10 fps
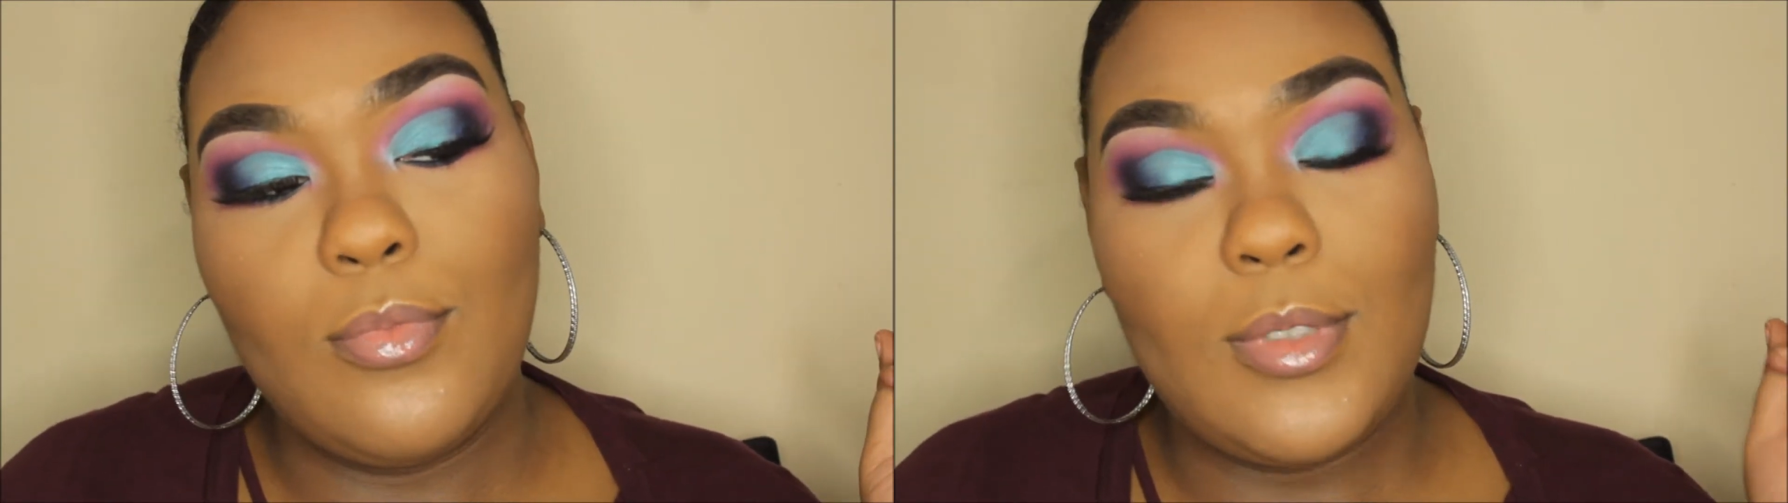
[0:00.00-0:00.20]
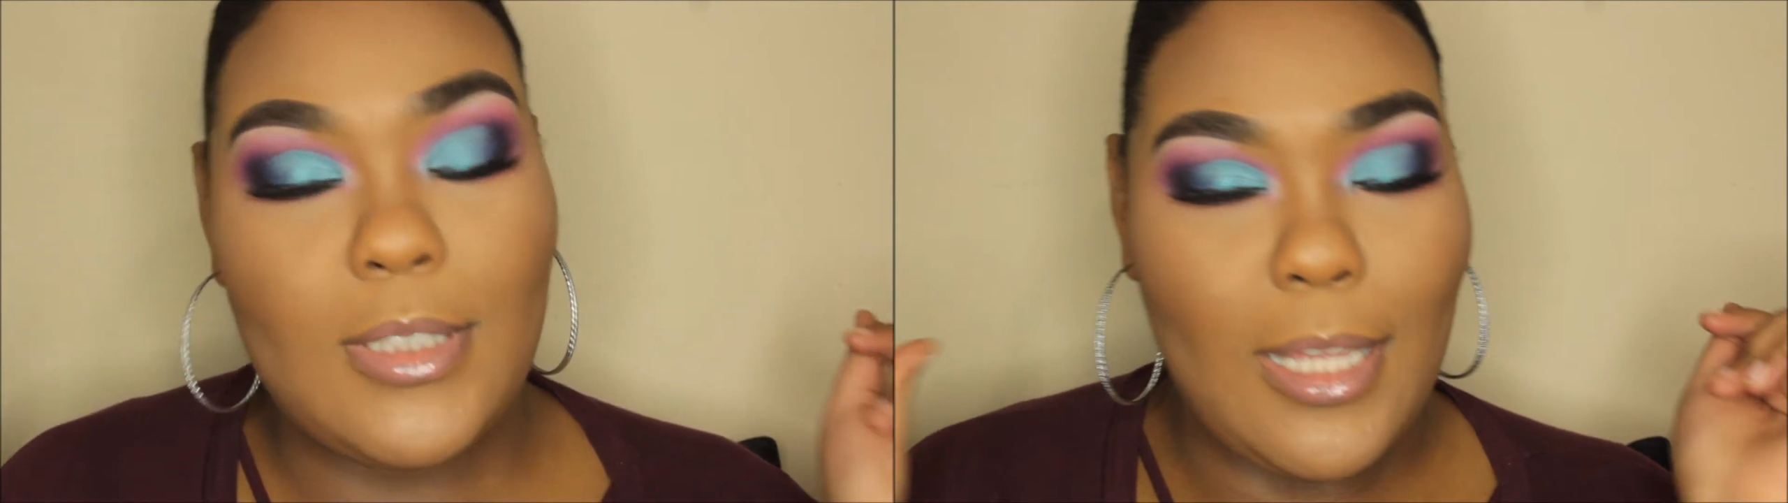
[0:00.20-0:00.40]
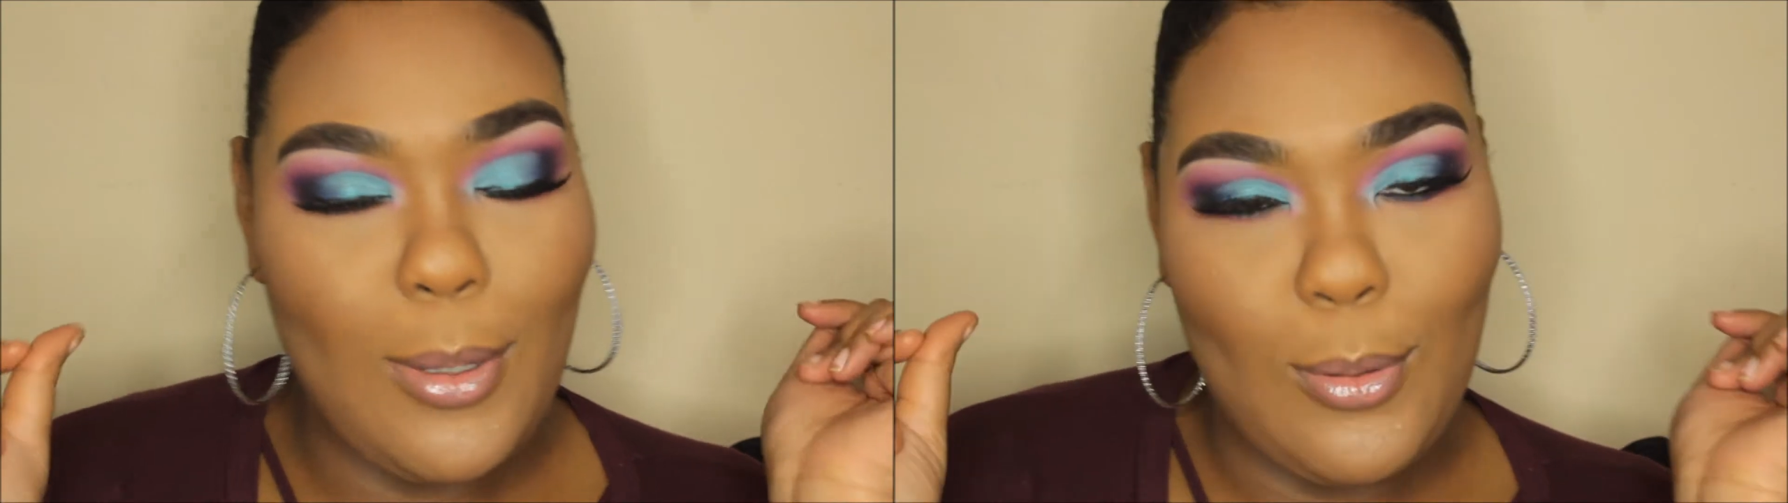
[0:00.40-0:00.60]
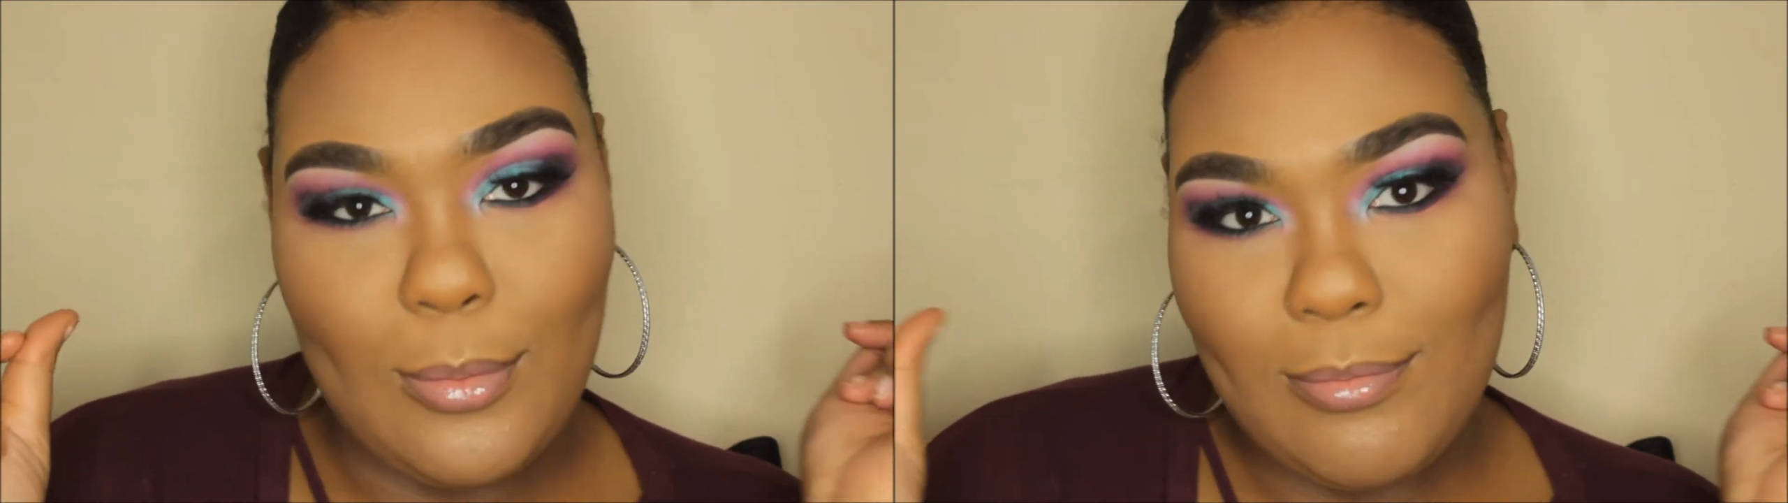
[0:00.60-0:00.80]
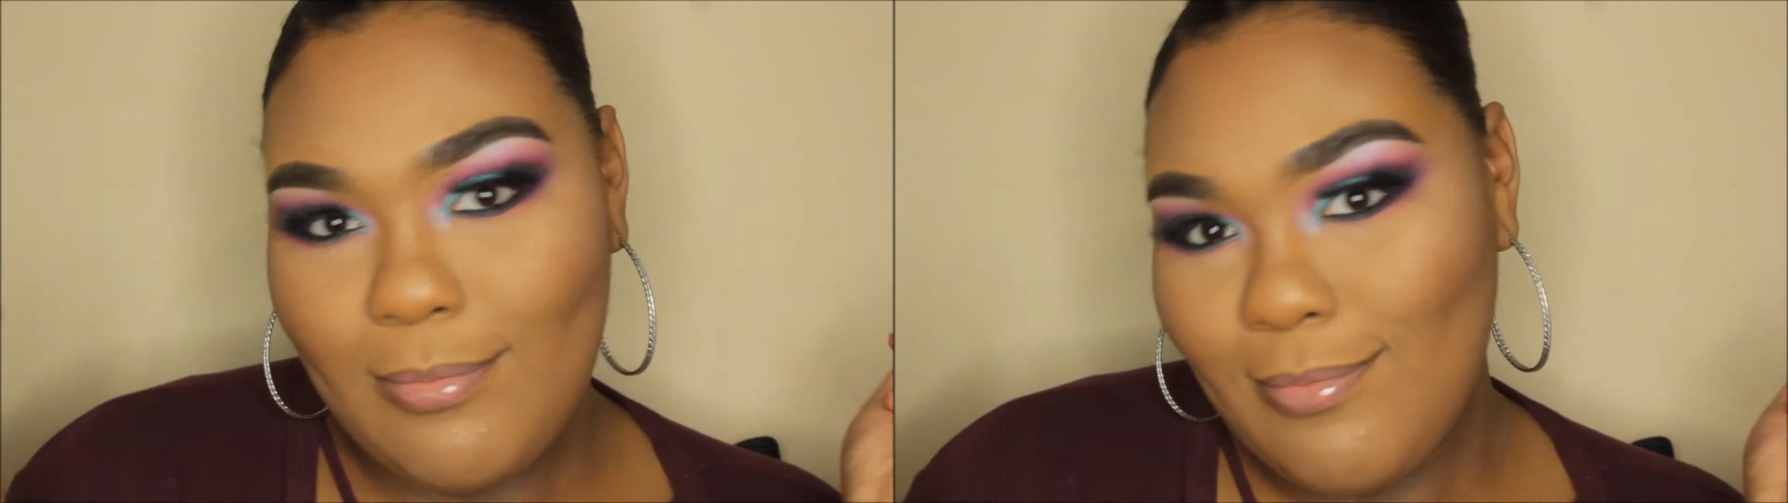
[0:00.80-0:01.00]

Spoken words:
So